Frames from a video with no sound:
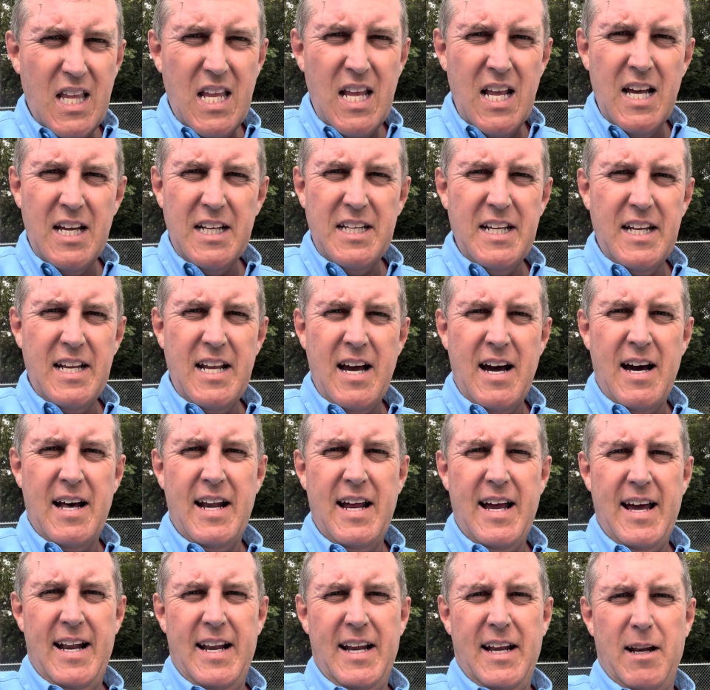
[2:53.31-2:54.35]
I did not
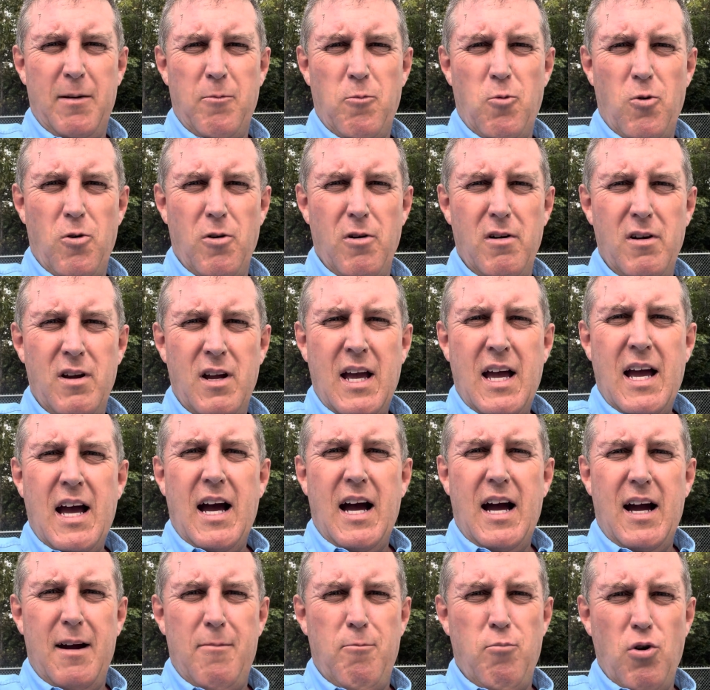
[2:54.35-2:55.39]
add any more.
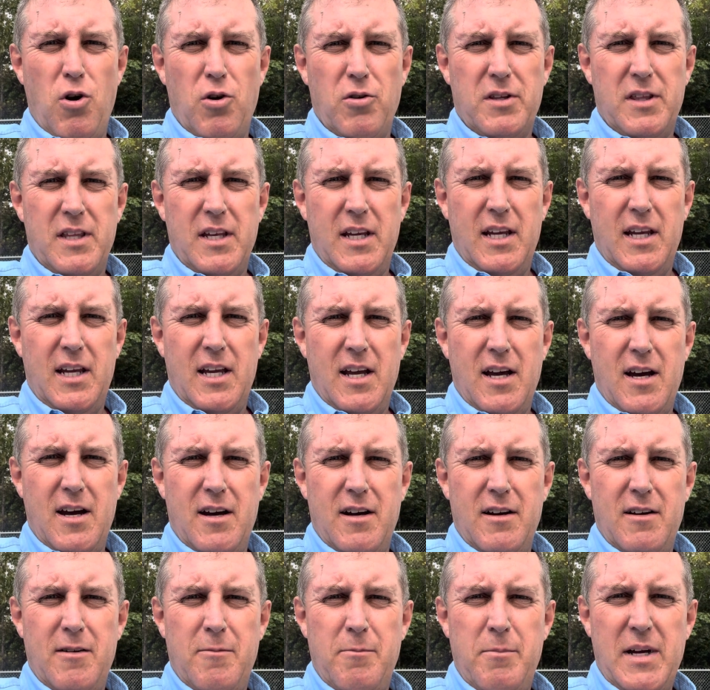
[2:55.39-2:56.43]
I broke the
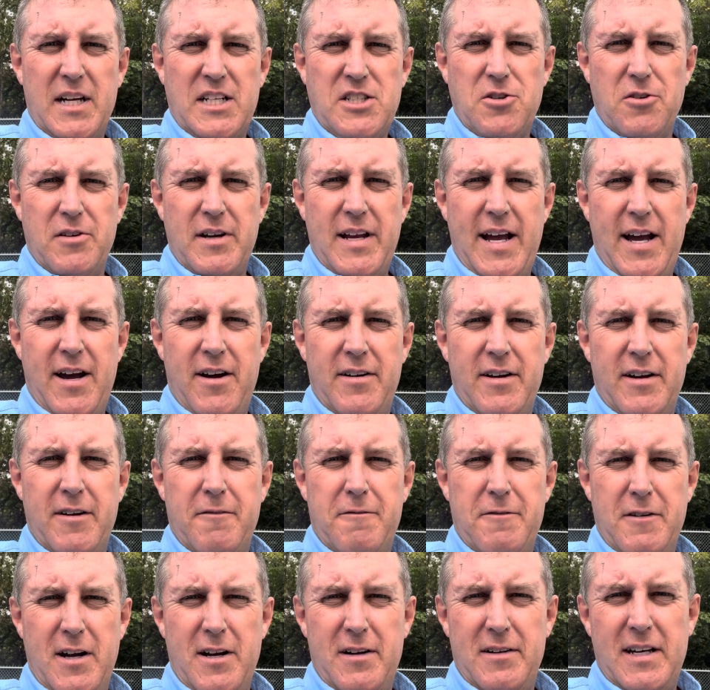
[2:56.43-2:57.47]
mixer down and
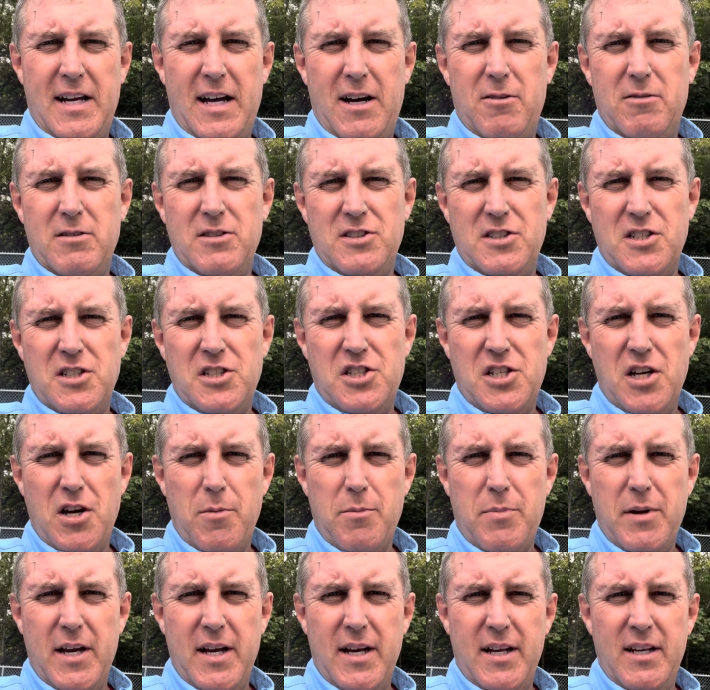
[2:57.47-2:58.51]
found out it was the shear
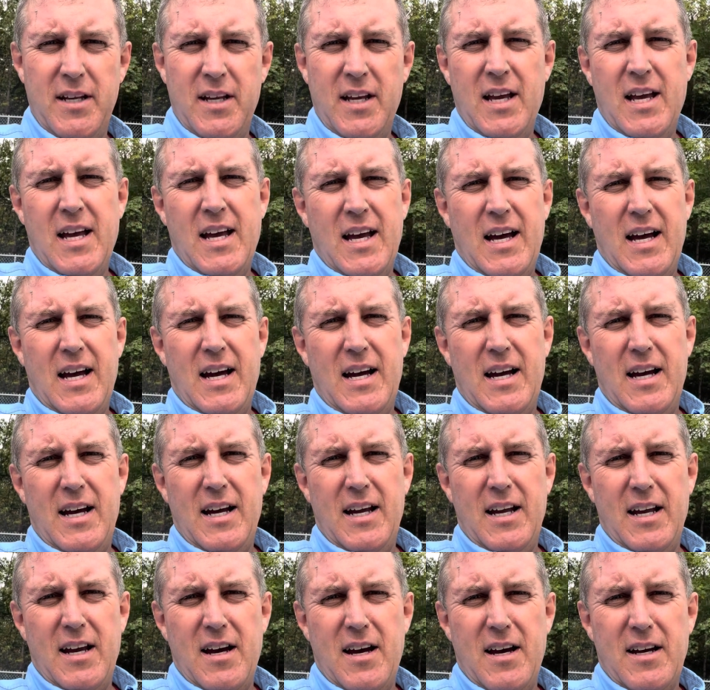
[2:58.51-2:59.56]
pin.
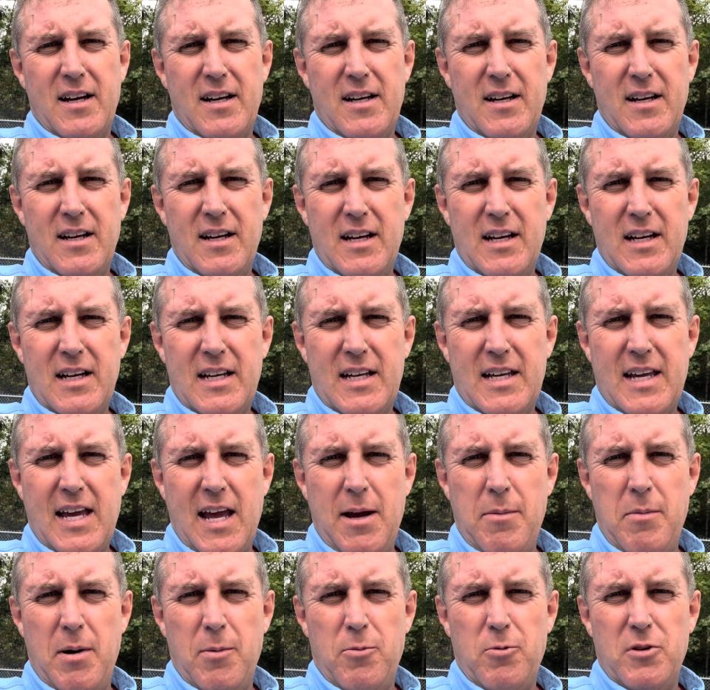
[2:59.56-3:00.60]
I
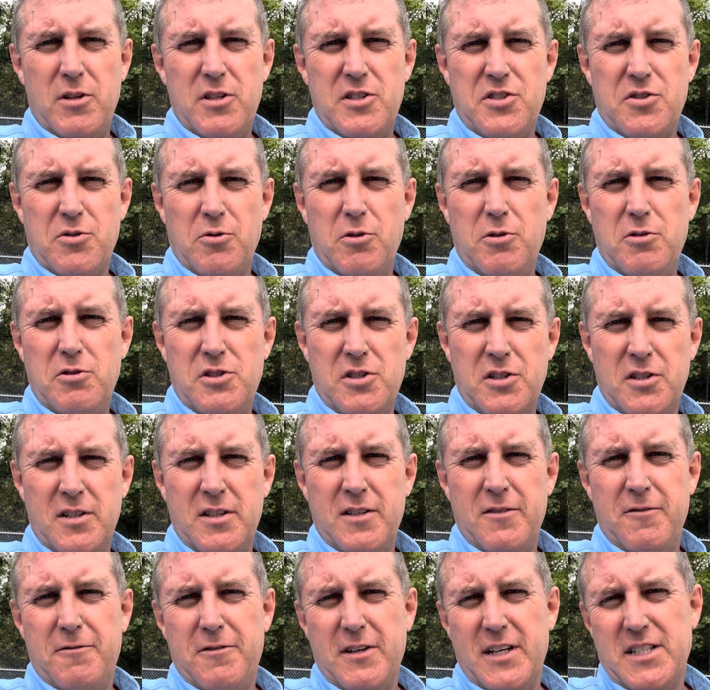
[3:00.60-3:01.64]
came up with a
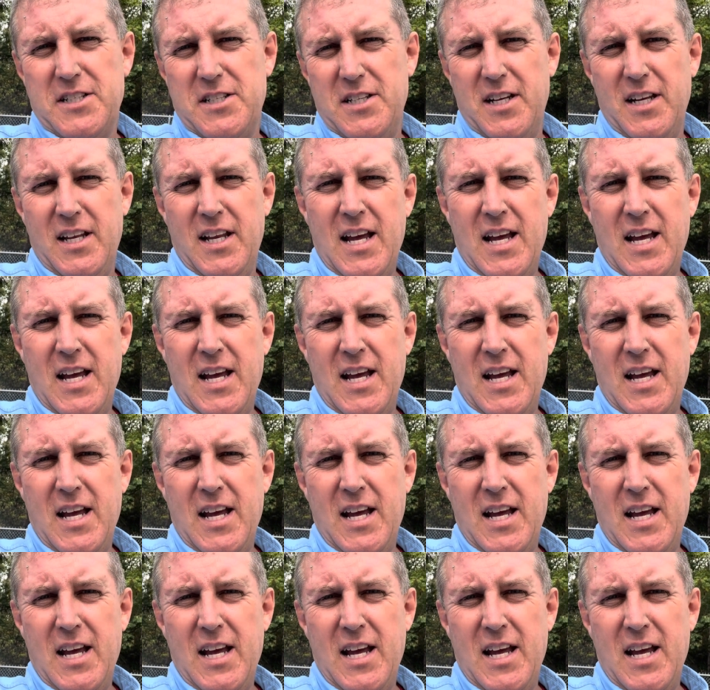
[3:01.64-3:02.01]
solution, fixed it,